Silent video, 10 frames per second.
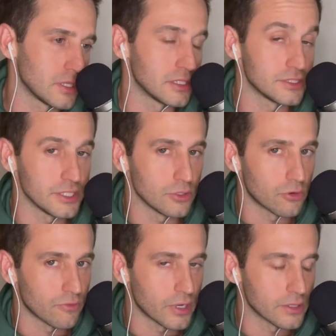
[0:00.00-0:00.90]
Let's see
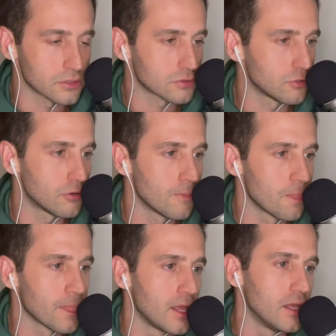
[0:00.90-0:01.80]
your final score.
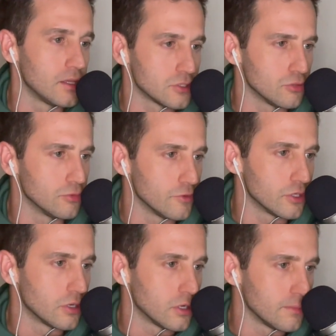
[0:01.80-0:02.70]
So
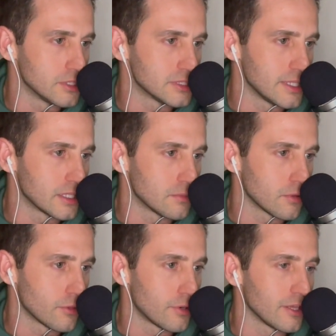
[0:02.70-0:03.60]
moving on, mistake
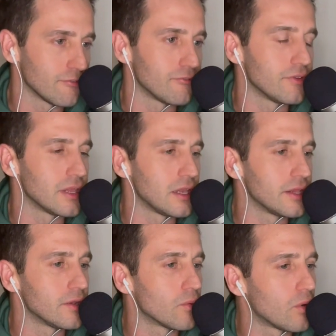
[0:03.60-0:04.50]
number three,
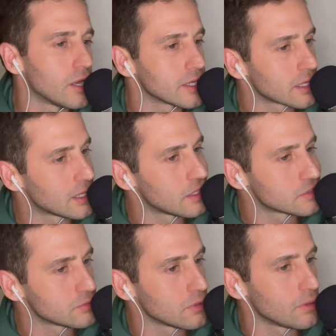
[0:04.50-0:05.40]
filling wine
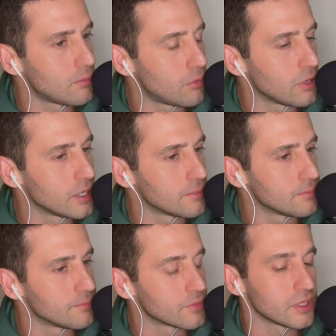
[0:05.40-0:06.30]
glass to the
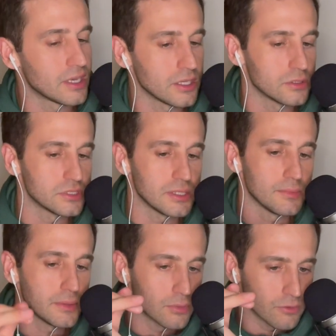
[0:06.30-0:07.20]
brim. Yeah, you
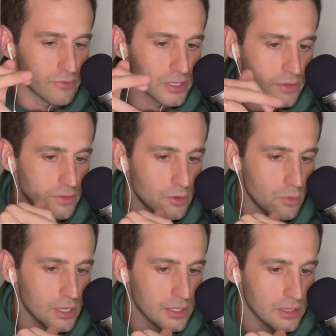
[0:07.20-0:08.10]
see people filling
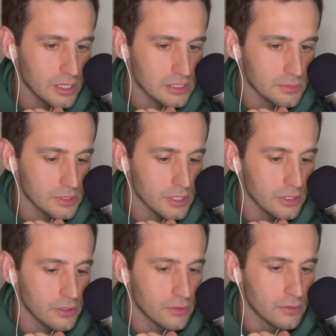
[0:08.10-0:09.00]
their wine glass up to
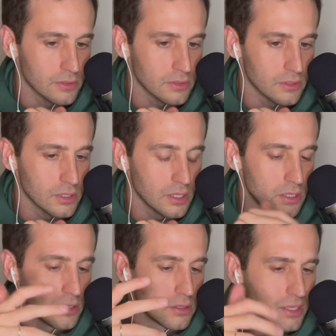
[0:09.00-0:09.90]
here.
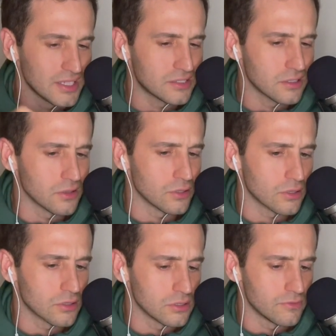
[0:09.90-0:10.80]
That doesn't
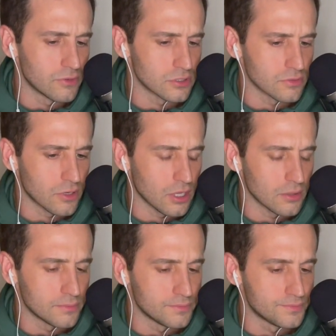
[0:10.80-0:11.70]
look good, first of
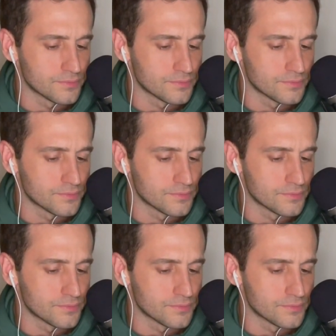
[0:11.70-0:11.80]
all.